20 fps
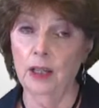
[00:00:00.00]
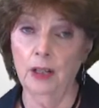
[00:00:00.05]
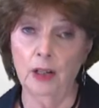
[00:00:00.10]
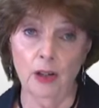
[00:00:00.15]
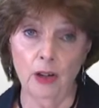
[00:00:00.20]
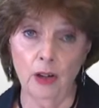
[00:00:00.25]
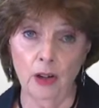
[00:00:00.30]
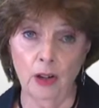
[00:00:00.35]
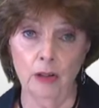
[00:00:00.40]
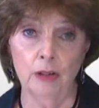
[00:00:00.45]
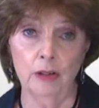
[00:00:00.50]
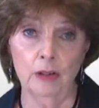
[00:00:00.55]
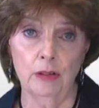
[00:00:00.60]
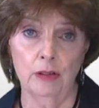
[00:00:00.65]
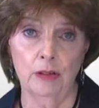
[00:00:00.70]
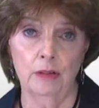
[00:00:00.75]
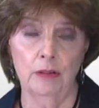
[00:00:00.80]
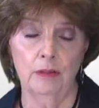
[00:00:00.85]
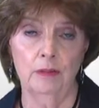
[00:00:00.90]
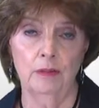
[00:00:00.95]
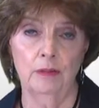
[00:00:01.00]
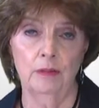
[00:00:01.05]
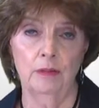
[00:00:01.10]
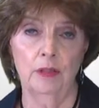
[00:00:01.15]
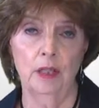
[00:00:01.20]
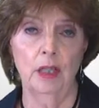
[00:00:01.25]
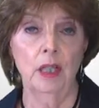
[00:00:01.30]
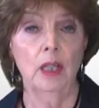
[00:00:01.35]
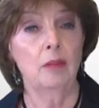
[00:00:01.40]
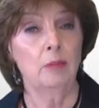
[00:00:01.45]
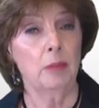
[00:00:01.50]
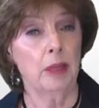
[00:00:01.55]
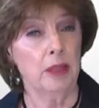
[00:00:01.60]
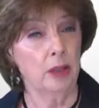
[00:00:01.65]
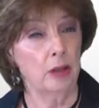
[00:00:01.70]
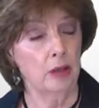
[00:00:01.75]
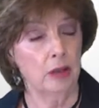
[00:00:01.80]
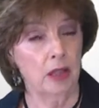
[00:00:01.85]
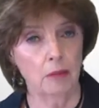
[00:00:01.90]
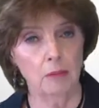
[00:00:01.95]
No, but
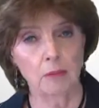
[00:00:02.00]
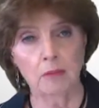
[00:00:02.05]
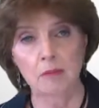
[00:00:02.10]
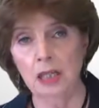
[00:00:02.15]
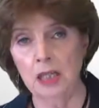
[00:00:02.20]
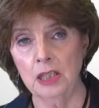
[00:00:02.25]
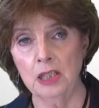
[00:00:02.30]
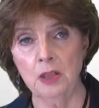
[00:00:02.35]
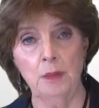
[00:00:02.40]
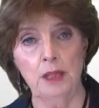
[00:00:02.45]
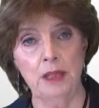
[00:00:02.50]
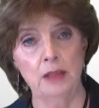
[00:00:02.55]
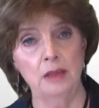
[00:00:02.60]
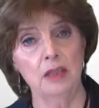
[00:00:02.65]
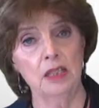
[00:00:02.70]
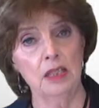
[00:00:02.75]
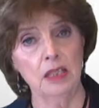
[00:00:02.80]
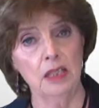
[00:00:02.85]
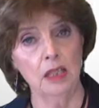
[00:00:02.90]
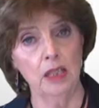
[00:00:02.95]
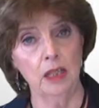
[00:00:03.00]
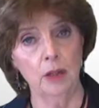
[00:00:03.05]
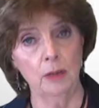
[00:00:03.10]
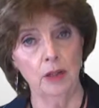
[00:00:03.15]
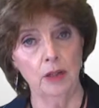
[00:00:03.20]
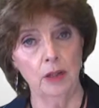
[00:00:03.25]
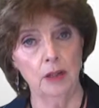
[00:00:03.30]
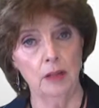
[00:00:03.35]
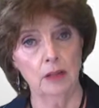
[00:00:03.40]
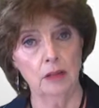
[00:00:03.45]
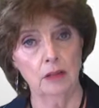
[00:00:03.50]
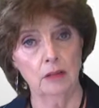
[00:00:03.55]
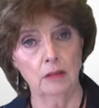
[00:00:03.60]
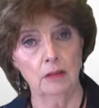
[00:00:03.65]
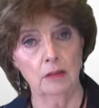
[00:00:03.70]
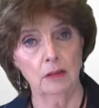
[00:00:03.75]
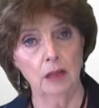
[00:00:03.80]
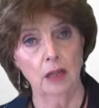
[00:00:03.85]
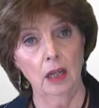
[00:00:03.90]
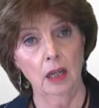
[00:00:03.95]
you get much better at dealing with it.
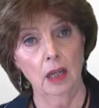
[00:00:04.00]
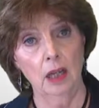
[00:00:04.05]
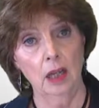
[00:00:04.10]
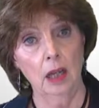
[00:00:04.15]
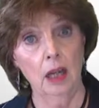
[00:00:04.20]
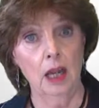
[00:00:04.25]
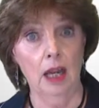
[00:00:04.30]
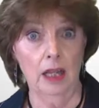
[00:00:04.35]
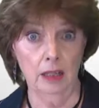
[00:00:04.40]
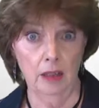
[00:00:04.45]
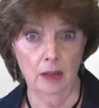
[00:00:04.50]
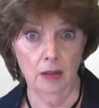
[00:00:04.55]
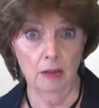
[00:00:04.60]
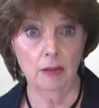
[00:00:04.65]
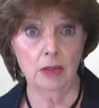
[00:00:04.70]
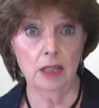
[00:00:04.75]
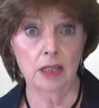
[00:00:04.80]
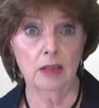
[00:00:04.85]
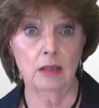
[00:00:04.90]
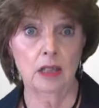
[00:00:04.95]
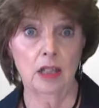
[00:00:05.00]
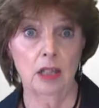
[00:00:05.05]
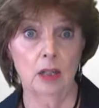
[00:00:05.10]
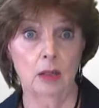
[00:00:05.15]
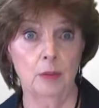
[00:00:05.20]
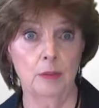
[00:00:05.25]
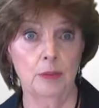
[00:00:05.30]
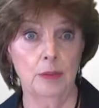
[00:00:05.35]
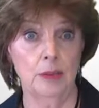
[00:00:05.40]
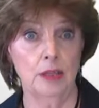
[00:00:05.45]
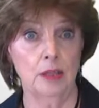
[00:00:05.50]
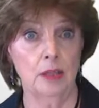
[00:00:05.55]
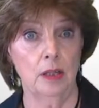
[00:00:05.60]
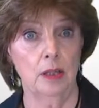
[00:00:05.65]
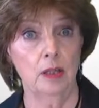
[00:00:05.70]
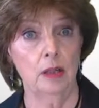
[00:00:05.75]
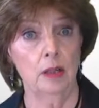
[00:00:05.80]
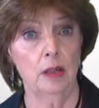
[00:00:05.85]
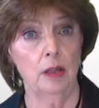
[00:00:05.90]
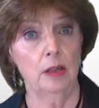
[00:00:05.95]
And it also helps
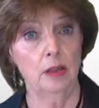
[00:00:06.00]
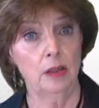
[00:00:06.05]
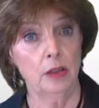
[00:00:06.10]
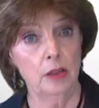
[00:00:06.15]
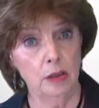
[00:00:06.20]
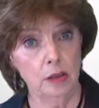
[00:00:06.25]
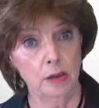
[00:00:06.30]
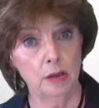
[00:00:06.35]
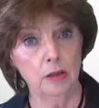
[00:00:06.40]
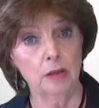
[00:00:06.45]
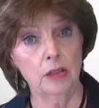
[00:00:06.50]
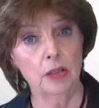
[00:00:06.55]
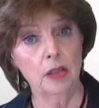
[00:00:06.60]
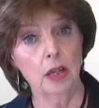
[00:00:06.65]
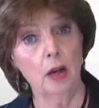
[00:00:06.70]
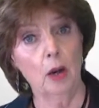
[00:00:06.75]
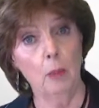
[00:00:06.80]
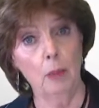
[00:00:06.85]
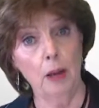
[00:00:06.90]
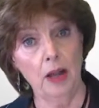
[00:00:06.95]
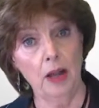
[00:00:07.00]
you to help